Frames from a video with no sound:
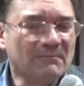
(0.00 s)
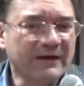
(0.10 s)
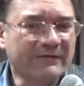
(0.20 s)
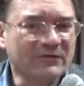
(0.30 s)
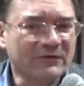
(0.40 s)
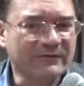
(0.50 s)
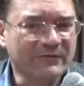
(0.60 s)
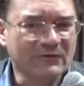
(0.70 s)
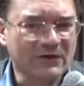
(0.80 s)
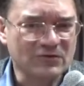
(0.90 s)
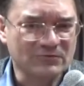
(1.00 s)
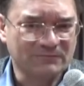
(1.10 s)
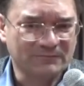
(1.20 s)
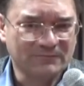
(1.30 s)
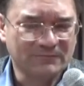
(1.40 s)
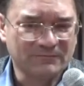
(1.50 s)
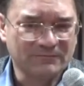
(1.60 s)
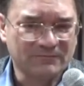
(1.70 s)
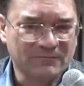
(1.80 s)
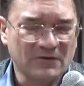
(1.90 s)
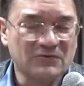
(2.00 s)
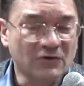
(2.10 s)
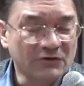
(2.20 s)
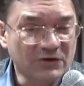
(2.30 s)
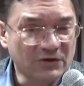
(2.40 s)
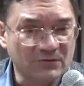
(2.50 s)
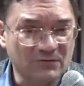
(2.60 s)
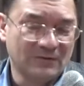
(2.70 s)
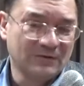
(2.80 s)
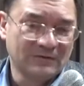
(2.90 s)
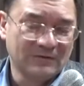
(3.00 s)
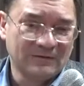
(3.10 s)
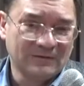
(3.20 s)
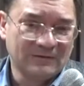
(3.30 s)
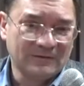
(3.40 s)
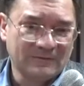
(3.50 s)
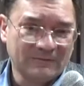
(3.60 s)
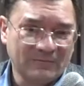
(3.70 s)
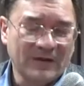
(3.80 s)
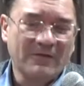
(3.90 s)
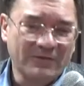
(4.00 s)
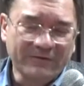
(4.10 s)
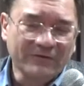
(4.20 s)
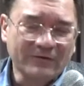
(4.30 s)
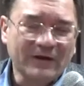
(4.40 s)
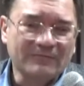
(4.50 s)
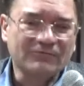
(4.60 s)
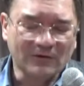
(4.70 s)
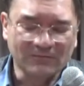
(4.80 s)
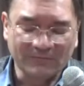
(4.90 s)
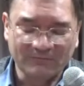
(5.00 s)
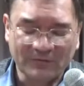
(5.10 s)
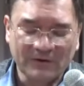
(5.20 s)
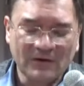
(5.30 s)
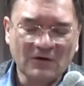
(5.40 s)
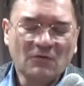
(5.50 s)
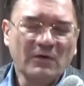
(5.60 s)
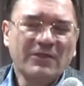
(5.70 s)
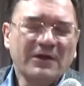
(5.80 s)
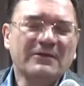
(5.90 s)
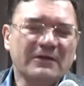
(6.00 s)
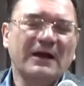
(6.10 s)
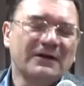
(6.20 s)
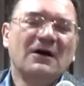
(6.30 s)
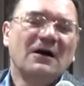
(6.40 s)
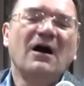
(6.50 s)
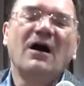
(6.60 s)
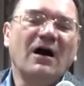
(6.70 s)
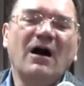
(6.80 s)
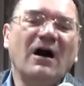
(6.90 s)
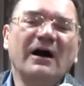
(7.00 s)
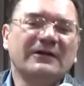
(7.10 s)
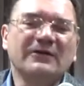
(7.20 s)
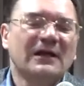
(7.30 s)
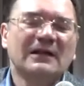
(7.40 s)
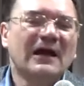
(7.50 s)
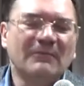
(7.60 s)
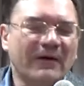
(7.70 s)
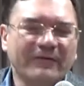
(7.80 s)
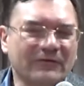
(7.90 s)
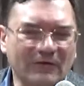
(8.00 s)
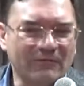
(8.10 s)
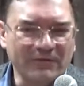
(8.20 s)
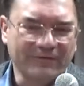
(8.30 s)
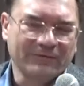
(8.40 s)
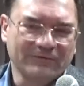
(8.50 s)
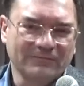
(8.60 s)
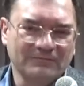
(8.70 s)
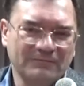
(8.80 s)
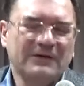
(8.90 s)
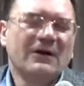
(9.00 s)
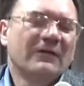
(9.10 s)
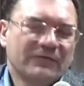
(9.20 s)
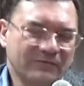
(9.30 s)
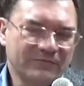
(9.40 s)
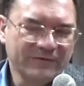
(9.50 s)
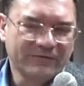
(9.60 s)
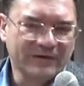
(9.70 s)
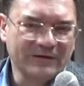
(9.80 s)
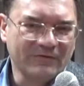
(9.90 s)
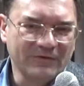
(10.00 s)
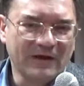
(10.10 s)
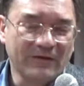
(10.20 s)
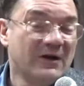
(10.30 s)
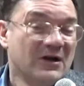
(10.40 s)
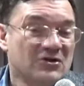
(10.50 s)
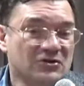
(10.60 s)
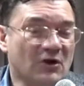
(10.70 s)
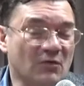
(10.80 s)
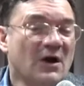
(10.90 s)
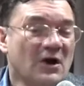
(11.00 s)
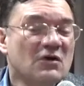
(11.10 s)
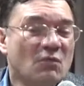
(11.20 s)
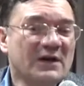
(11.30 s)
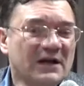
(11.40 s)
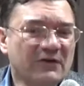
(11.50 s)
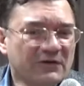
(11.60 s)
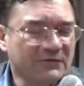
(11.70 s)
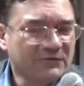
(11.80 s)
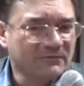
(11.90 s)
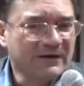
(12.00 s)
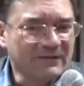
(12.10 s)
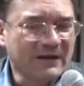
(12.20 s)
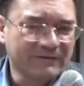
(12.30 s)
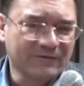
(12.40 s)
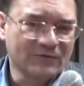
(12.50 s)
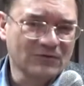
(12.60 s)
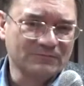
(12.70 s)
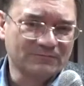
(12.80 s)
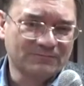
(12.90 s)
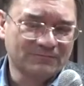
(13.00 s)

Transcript: makes the concession, not you. This is our problem. We think that I can allow myself this because of this, that, and the other. No, we are not to make that decision.